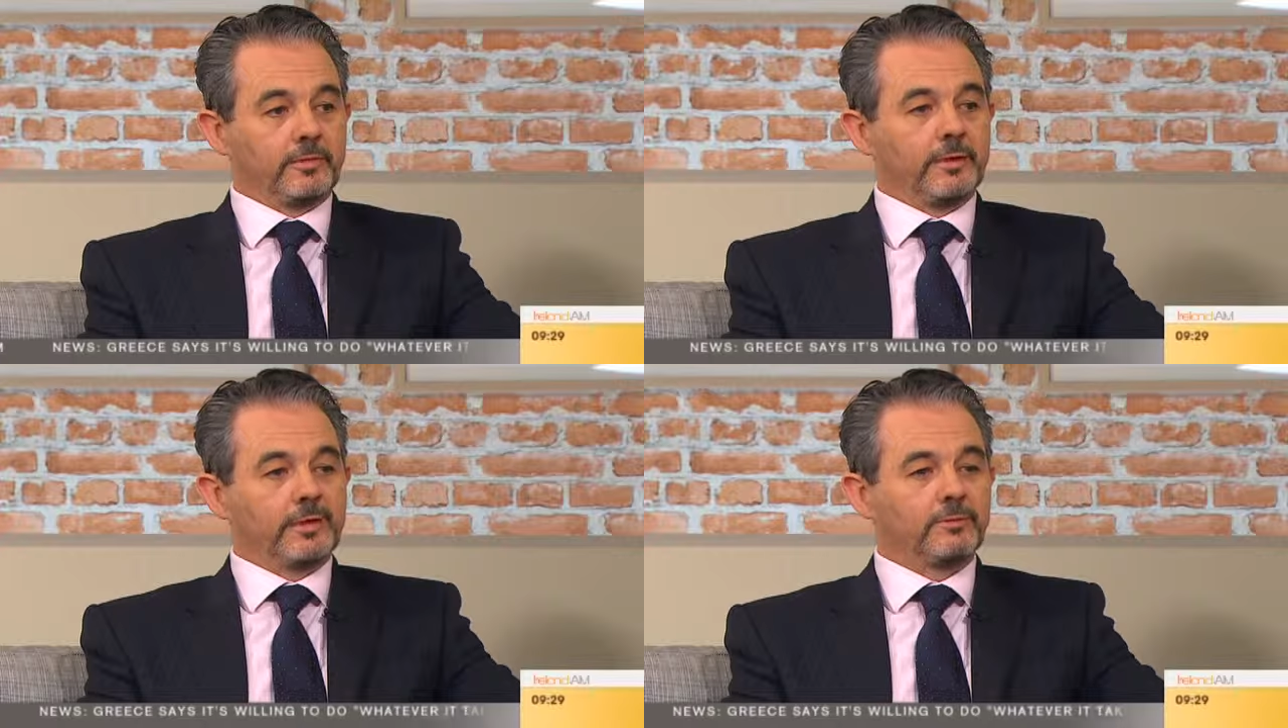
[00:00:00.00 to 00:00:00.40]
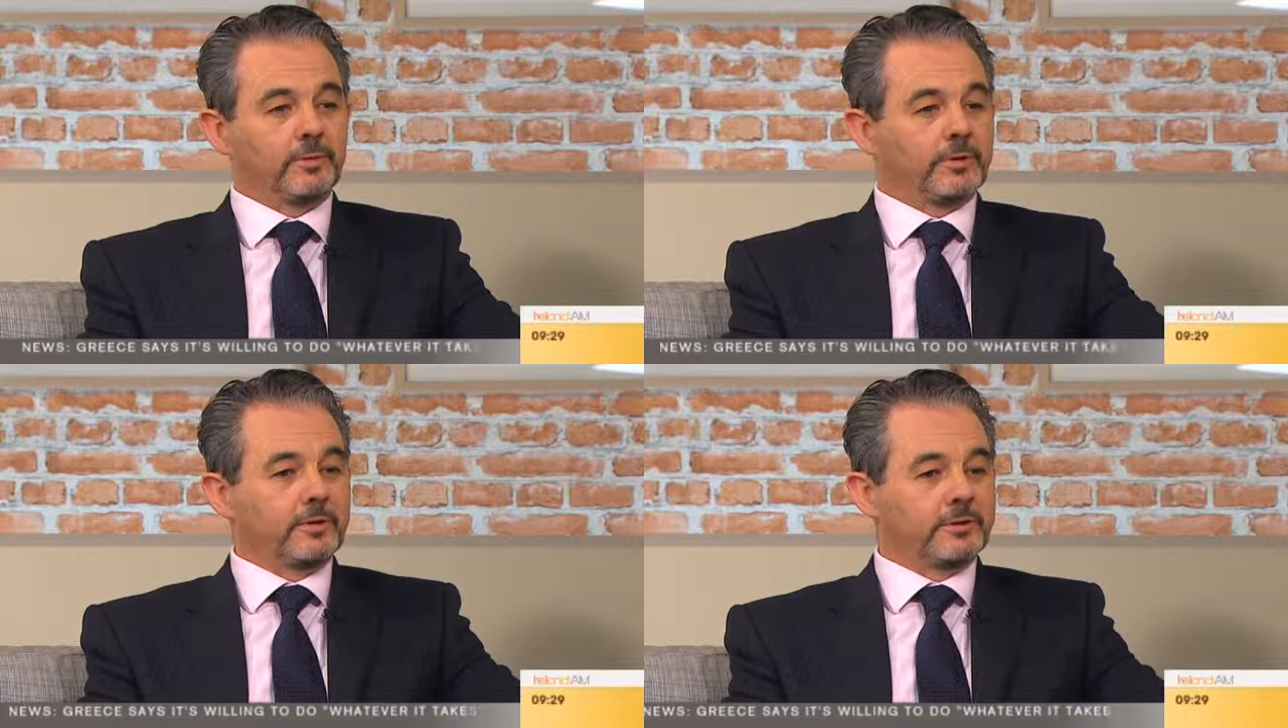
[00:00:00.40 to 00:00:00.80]
And it's one
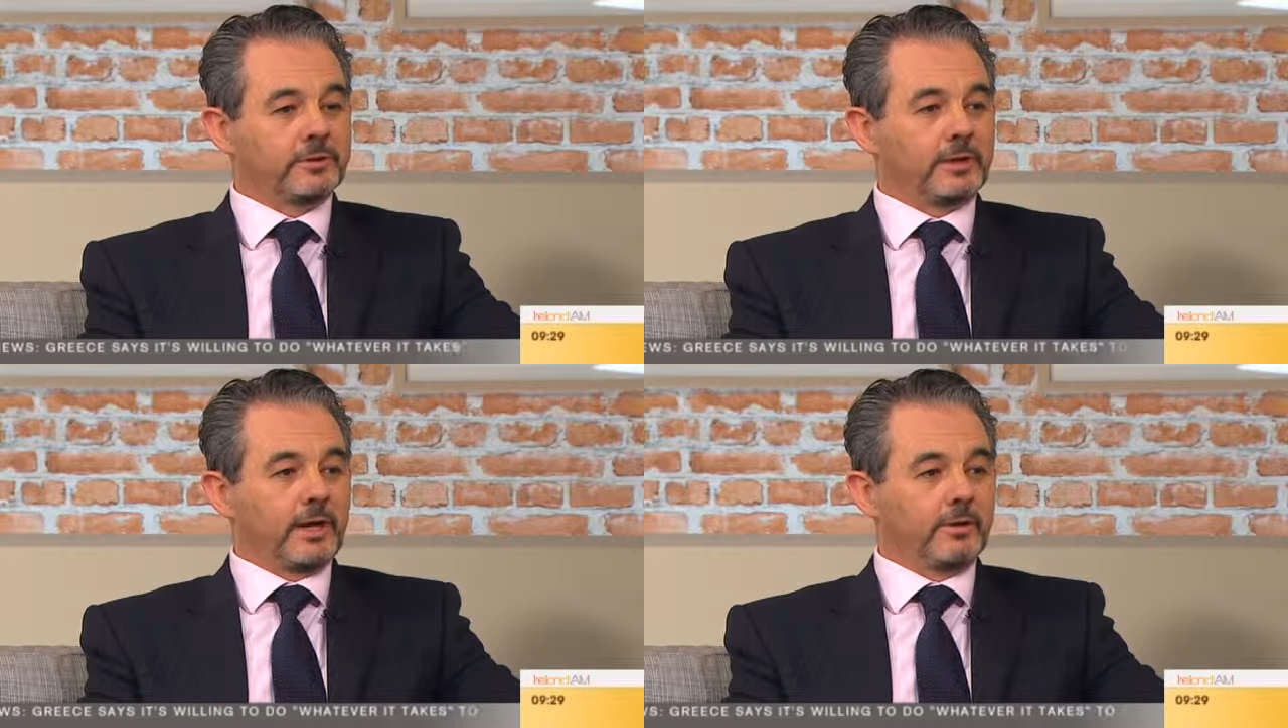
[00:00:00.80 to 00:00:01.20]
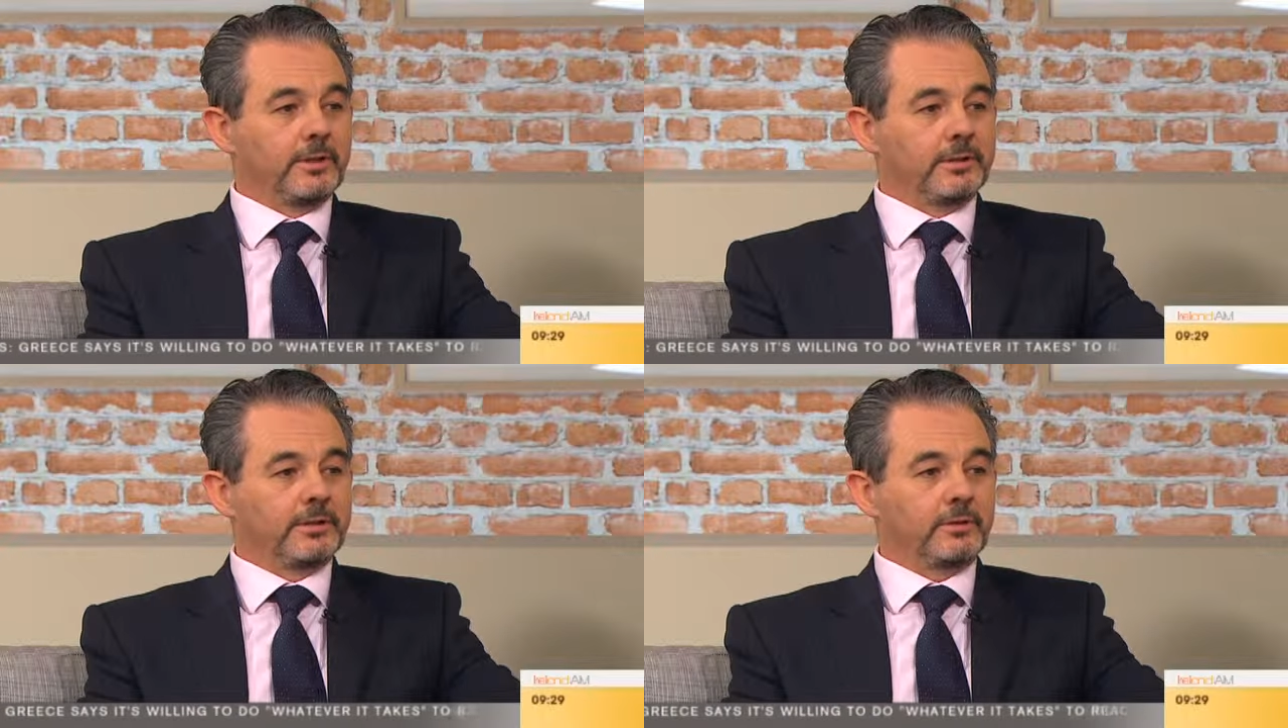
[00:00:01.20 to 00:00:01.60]
of those scary
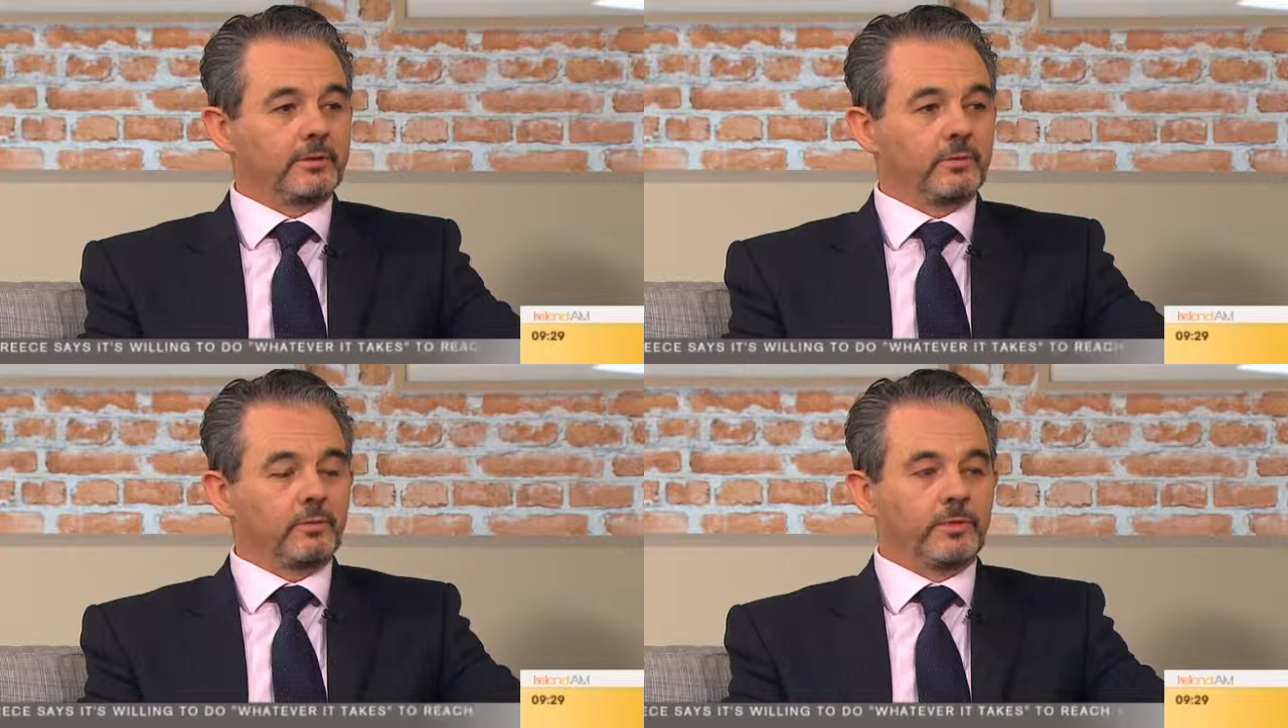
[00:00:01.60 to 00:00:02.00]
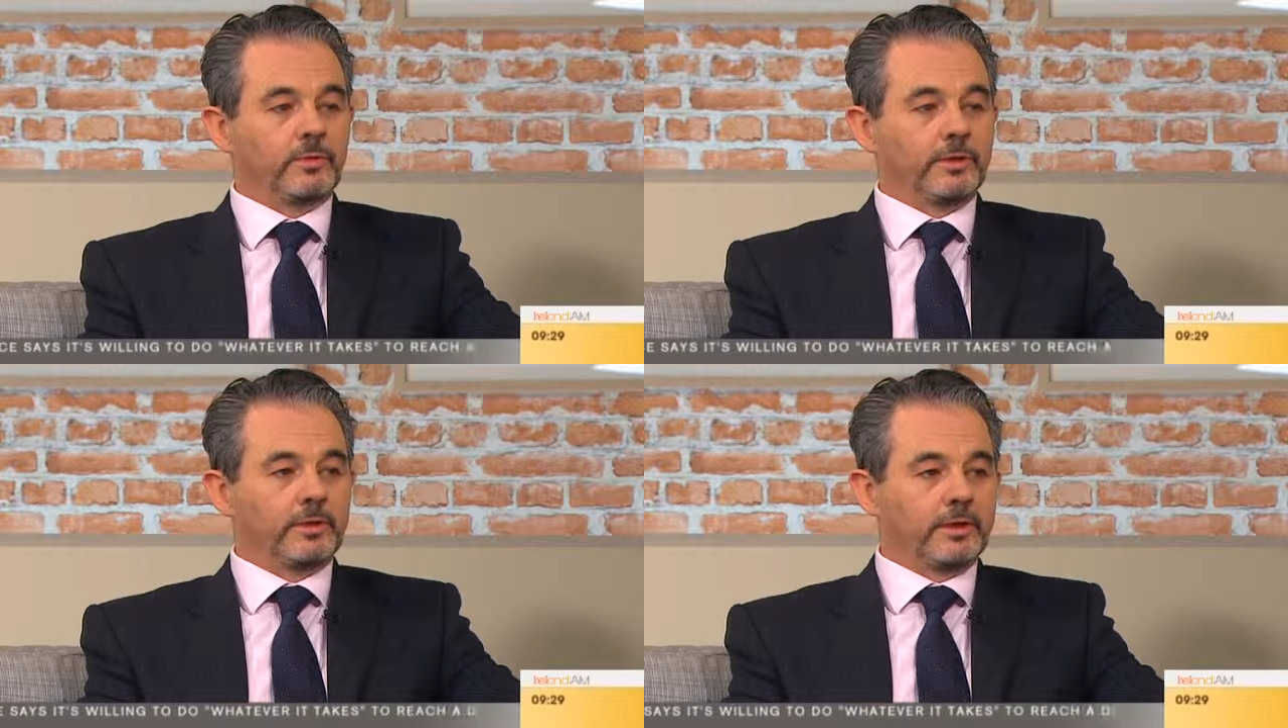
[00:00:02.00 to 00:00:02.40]
things that you're
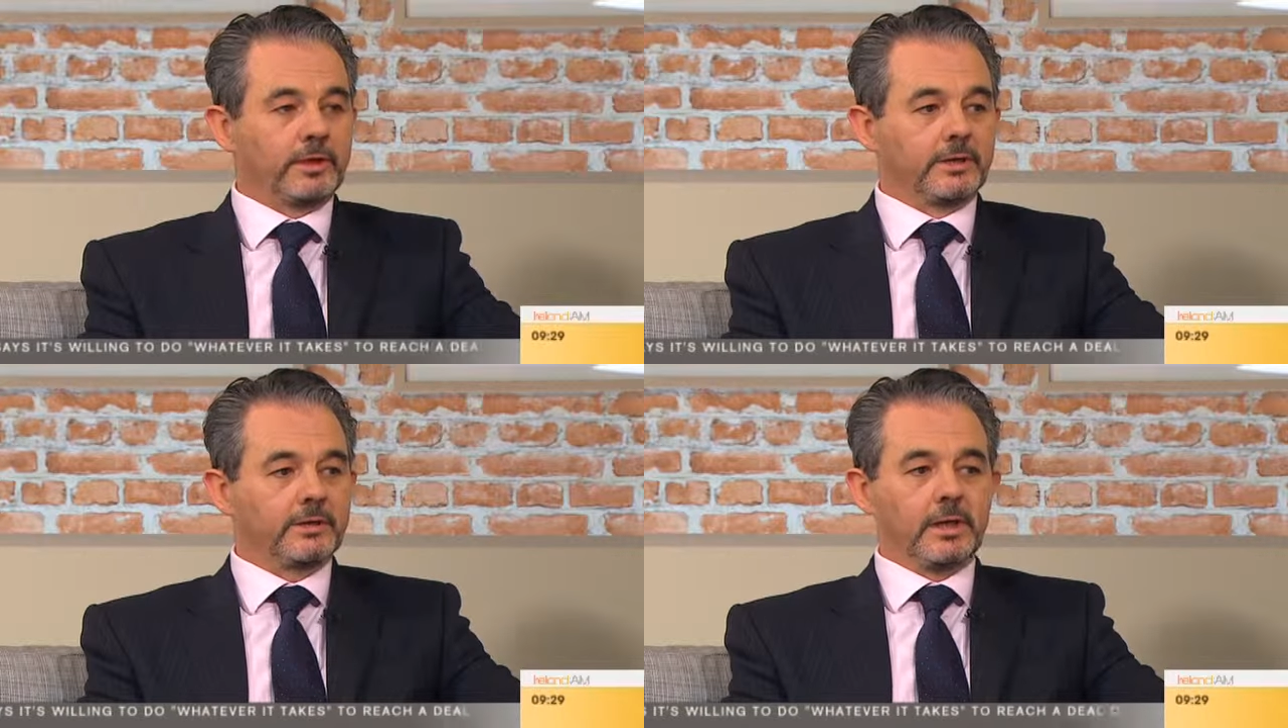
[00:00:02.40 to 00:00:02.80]
wondering in the night,